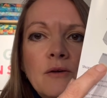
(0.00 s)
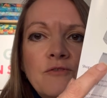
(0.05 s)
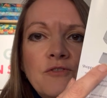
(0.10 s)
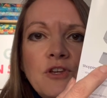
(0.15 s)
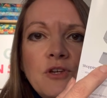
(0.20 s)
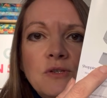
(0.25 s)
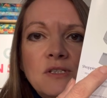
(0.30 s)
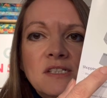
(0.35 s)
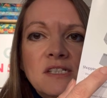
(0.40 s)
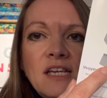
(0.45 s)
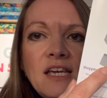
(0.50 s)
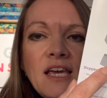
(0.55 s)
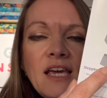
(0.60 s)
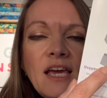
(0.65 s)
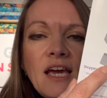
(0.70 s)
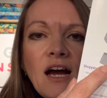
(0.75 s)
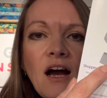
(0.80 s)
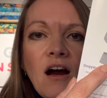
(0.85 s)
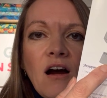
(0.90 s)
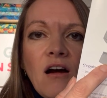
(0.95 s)
View
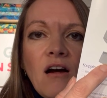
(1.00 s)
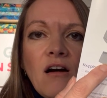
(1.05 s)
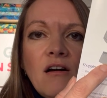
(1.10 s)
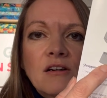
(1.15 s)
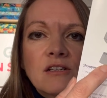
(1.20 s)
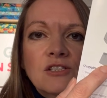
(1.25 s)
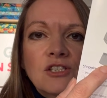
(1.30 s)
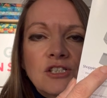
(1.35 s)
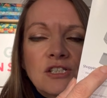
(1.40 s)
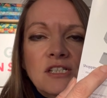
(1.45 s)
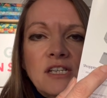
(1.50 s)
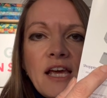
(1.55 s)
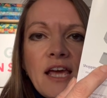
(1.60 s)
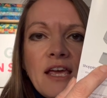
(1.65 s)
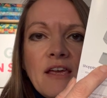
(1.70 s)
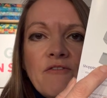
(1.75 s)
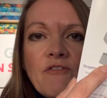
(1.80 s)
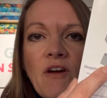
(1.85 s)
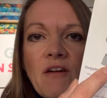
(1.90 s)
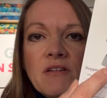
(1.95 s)
C are just
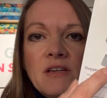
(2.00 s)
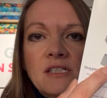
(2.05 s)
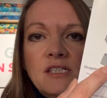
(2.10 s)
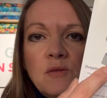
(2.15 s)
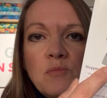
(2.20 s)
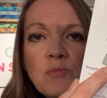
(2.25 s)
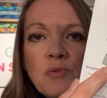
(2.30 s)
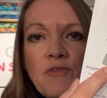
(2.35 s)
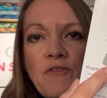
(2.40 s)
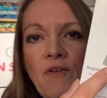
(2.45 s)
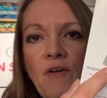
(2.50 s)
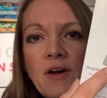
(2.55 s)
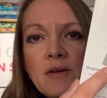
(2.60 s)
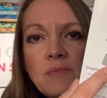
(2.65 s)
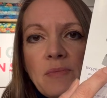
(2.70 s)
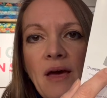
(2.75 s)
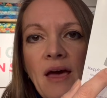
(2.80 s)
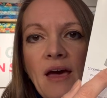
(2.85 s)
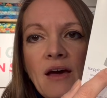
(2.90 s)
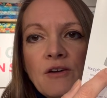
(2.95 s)
a very simplified
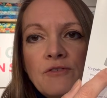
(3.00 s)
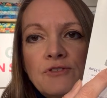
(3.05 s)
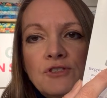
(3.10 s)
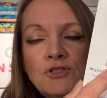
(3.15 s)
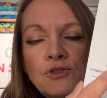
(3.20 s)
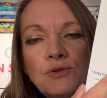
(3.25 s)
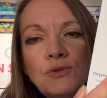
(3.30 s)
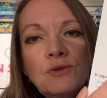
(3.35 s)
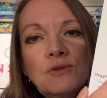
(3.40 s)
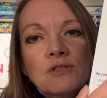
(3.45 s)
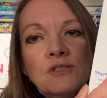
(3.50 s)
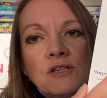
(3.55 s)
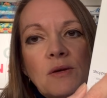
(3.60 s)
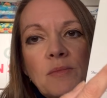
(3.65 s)
pair of shorts.